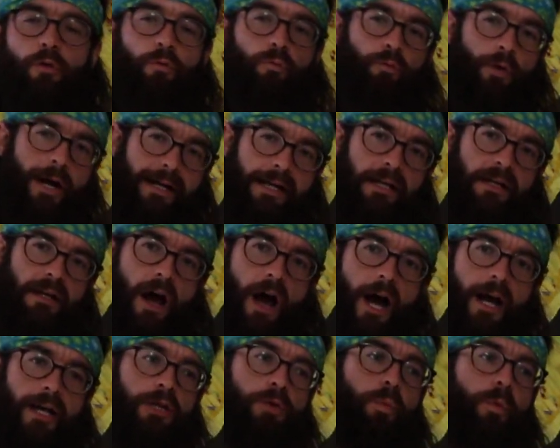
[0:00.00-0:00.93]

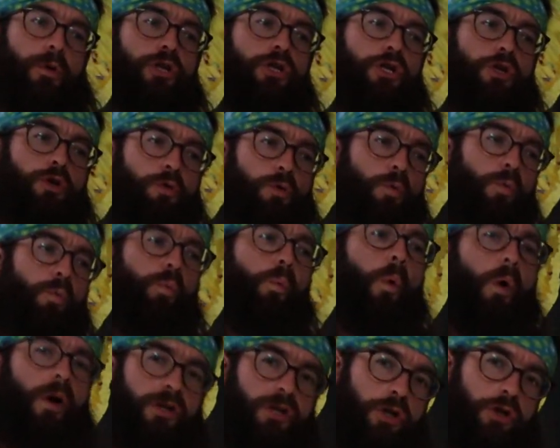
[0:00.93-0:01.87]
Recognize when you
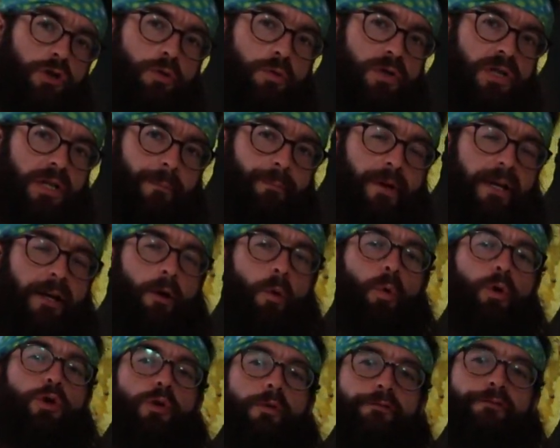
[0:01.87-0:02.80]
want to do something
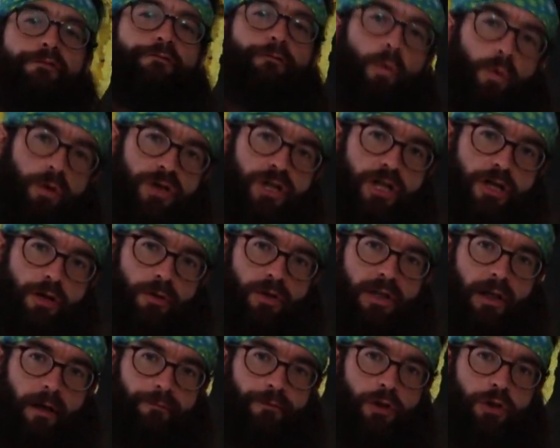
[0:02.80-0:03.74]
or you're forcing
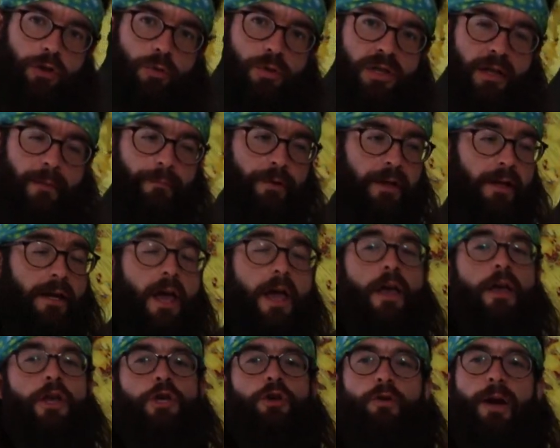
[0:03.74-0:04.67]
yourself to do something,
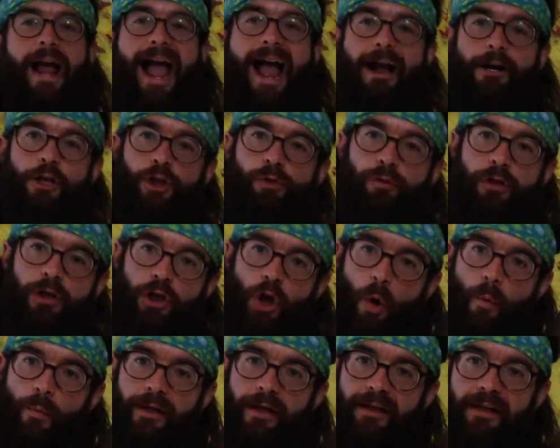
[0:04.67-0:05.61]
you're actually
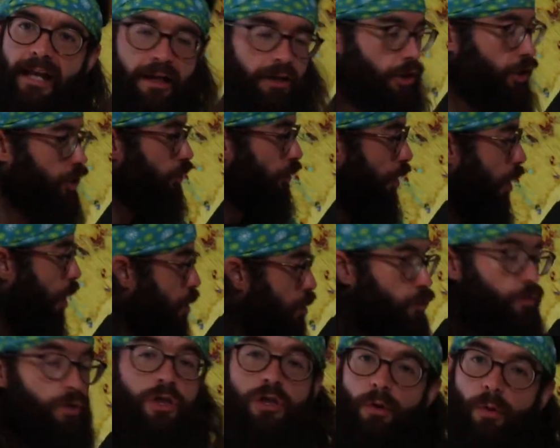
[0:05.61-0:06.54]
going against your
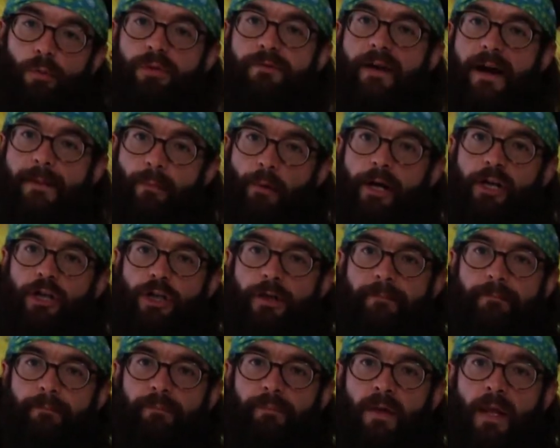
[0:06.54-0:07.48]
own soul's
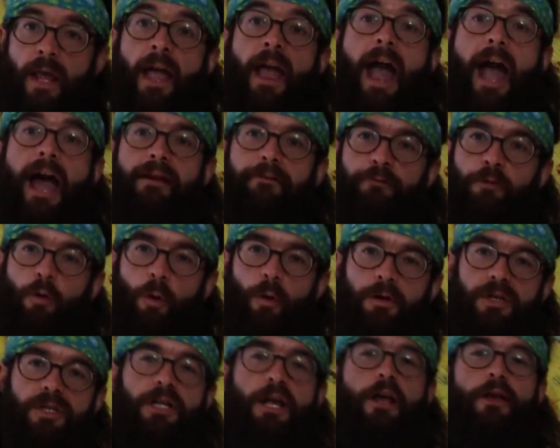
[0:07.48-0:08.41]
vibration. And of
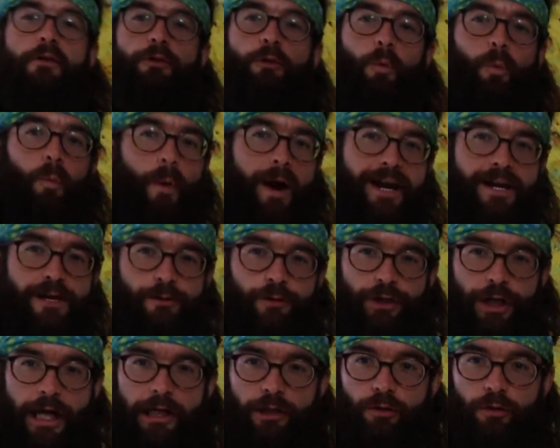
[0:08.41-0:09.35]
course, the way you
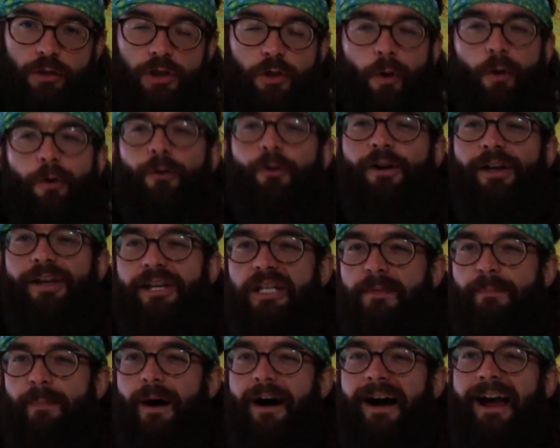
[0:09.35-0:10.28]
change your soul
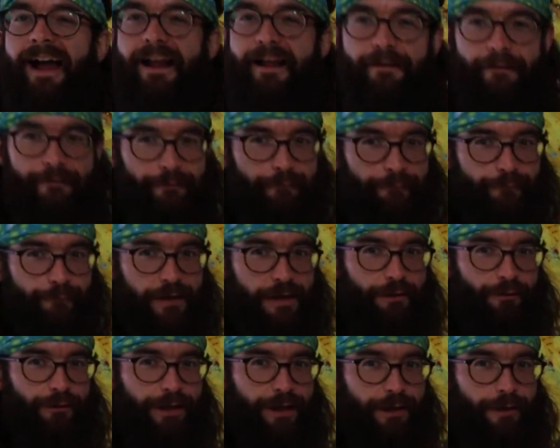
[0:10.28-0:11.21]
is by
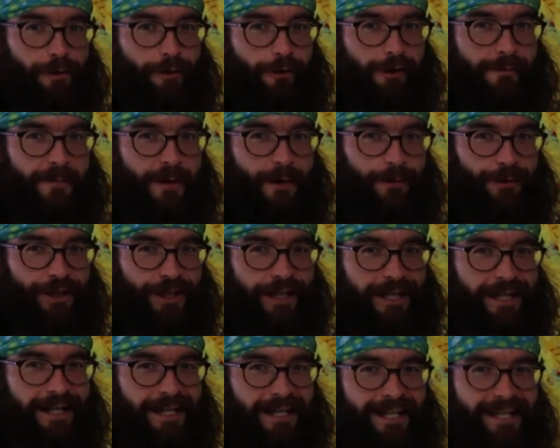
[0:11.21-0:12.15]
feeling your
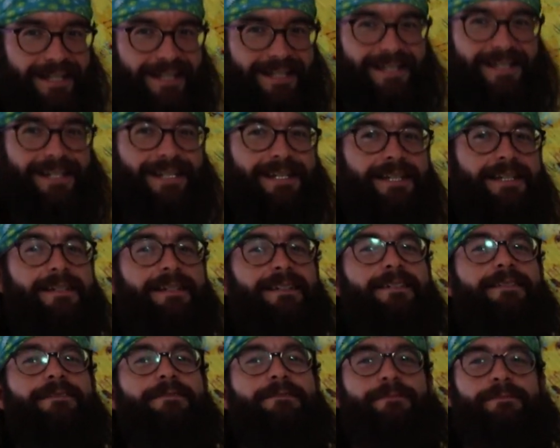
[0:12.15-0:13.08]
emotions.
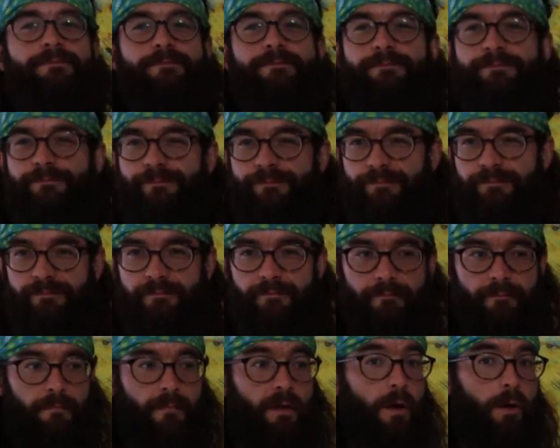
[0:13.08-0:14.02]

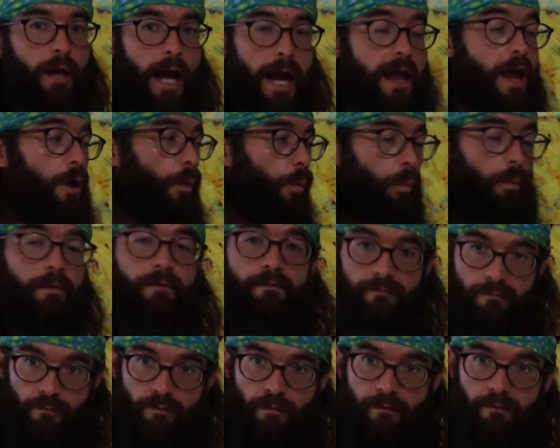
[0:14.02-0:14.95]
Okay,
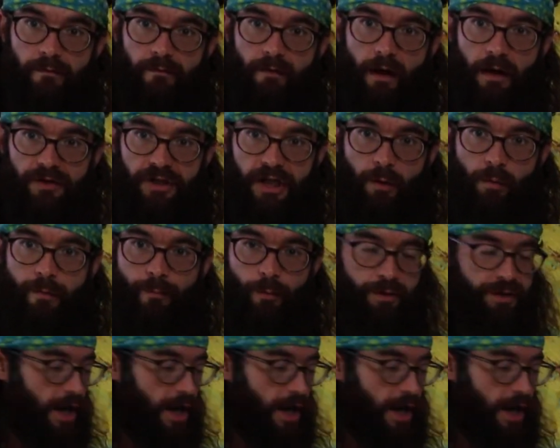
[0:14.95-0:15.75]
I'll say it one more